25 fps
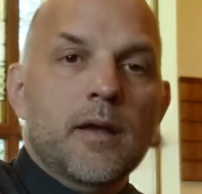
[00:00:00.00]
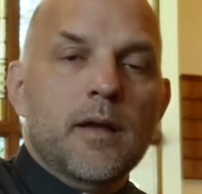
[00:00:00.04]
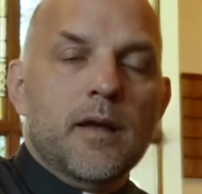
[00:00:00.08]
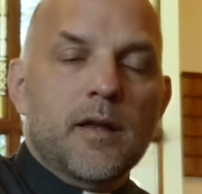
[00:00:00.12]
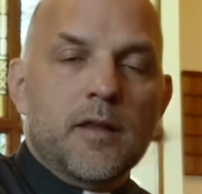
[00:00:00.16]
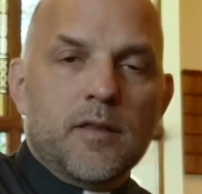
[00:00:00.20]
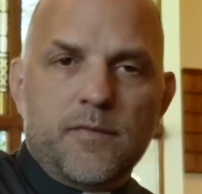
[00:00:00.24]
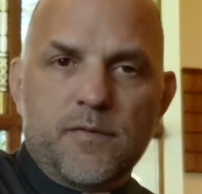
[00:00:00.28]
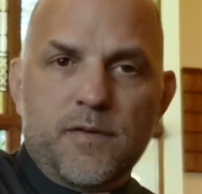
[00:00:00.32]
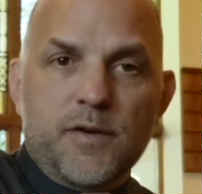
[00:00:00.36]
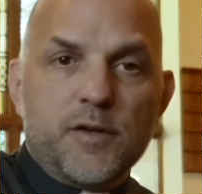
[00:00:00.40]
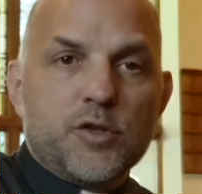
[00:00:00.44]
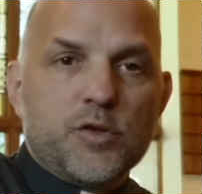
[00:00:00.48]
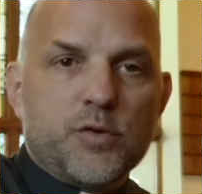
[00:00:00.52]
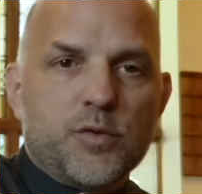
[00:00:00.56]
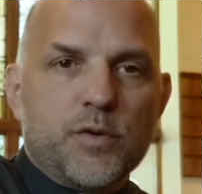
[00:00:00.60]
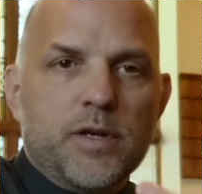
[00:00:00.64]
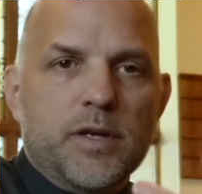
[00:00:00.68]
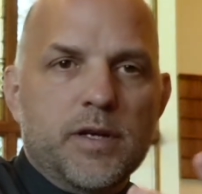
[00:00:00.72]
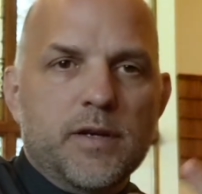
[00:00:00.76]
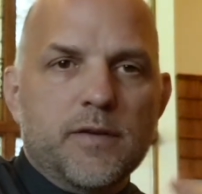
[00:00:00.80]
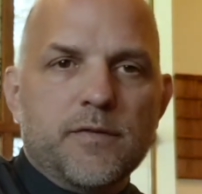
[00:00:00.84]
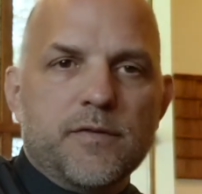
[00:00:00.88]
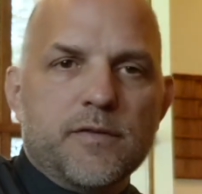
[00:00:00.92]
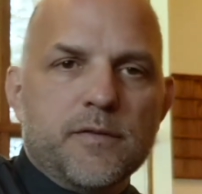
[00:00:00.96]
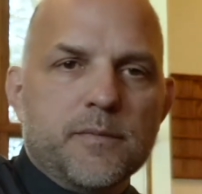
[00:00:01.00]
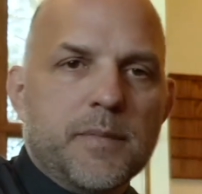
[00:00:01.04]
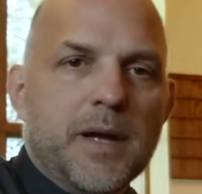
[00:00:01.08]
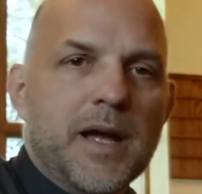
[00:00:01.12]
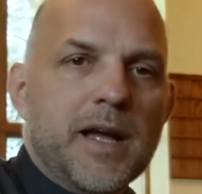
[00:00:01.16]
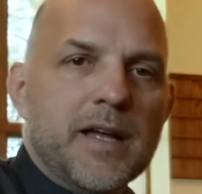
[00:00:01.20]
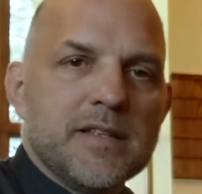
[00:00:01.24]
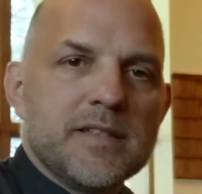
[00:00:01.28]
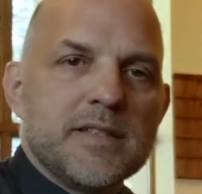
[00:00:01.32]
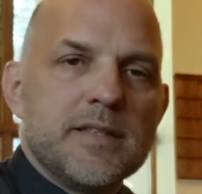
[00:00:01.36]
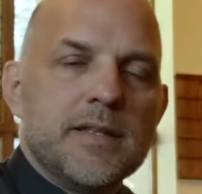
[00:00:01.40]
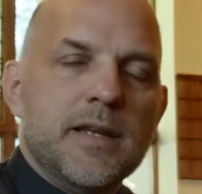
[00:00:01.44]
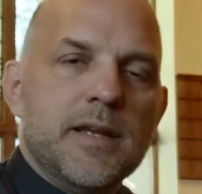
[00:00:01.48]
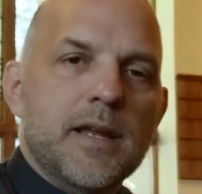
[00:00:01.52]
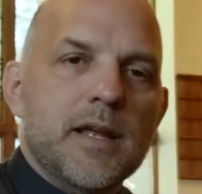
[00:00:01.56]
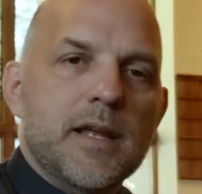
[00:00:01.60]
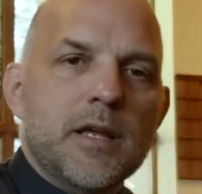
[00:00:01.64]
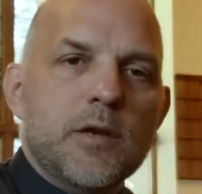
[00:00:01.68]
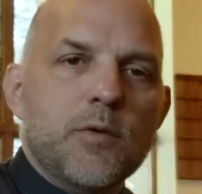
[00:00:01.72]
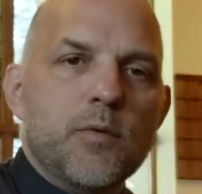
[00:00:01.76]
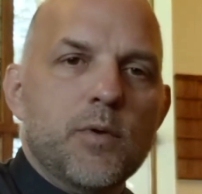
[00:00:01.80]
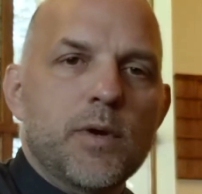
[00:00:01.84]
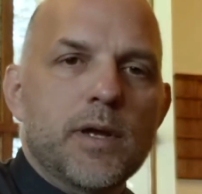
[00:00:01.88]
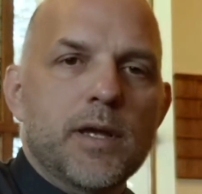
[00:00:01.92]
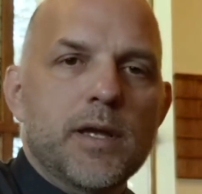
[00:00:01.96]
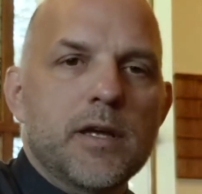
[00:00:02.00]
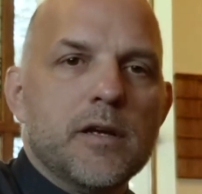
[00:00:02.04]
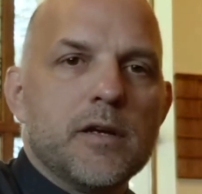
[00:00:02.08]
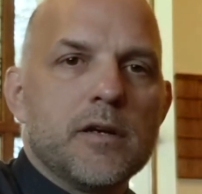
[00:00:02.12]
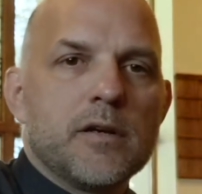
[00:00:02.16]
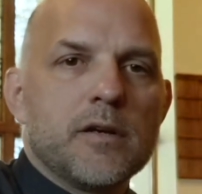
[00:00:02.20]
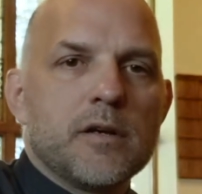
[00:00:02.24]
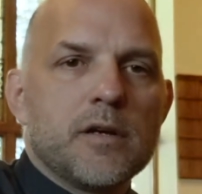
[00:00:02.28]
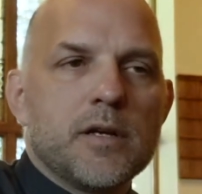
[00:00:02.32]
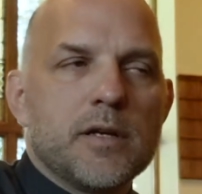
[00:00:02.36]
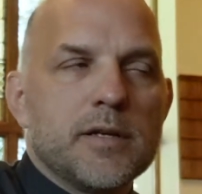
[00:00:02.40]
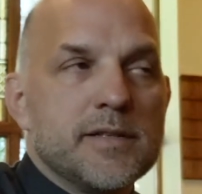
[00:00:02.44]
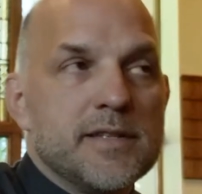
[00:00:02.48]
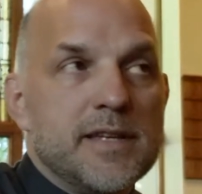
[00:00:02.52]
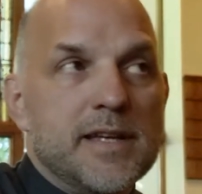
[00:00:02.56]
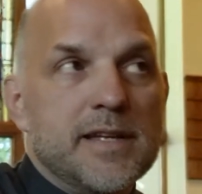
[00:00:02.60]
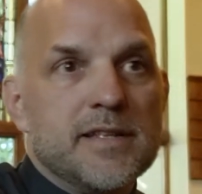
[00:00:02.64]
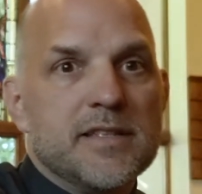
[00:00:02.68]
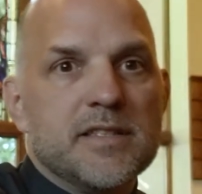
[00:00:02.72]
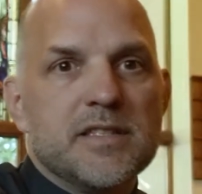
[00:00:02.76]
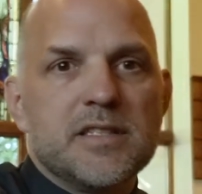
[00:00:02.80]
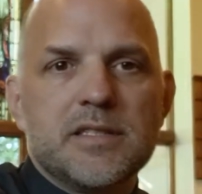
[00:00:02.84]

In the first reading for Mass today, we hear St.